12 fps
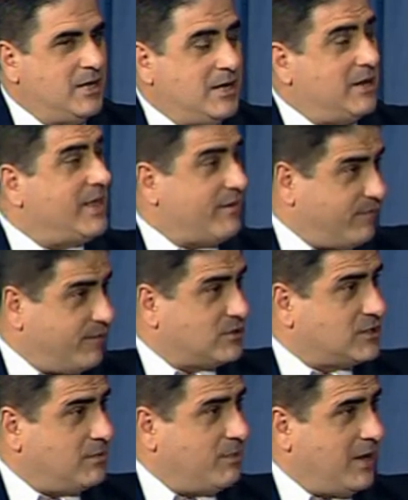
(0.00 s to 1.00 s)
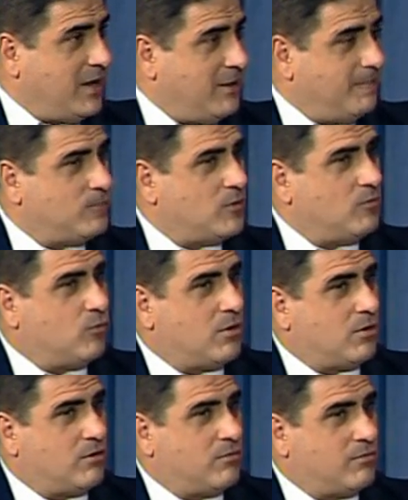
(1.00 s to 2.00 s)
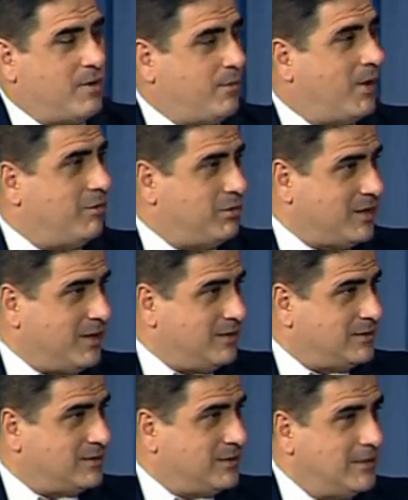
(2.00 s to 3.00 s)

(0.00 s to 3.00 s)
in that first debate were Republicans